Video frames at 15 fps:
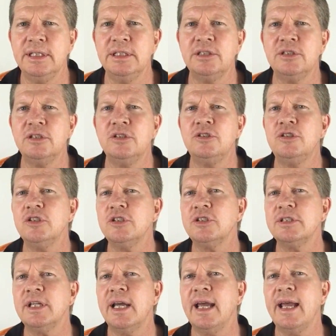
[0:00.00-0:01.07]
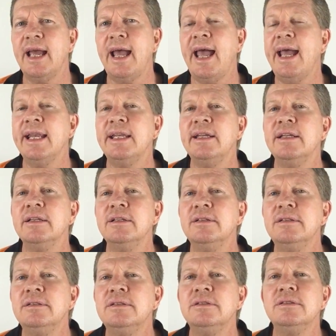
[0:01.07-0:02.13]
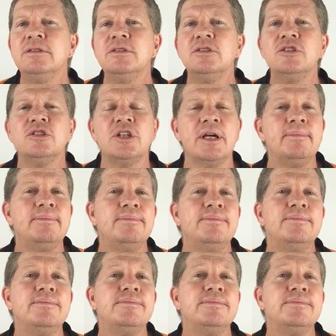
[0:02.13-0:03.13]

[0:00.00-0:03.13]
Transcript: is to just add in some